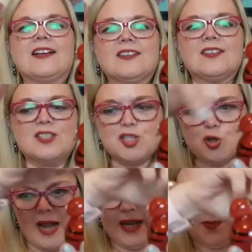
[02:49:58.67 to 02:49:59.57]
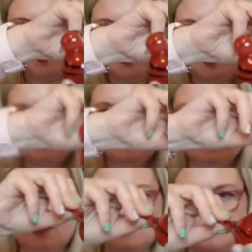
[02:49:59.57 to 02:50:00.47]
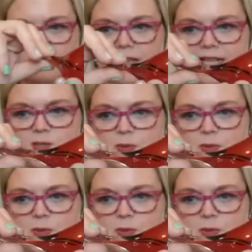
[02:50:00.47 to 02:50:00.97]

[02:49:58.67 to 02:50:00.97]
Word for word: stripes. That's what it